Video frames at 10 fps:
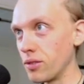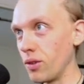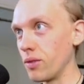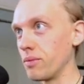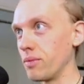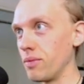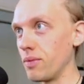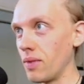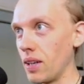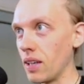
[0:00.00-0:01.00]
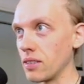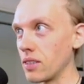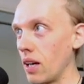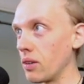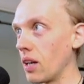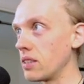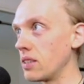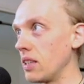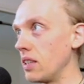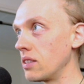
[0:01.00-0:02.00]
So I guess I
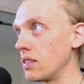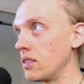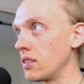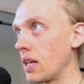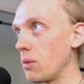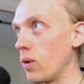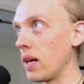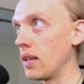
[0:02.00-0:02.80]
see this in the same way,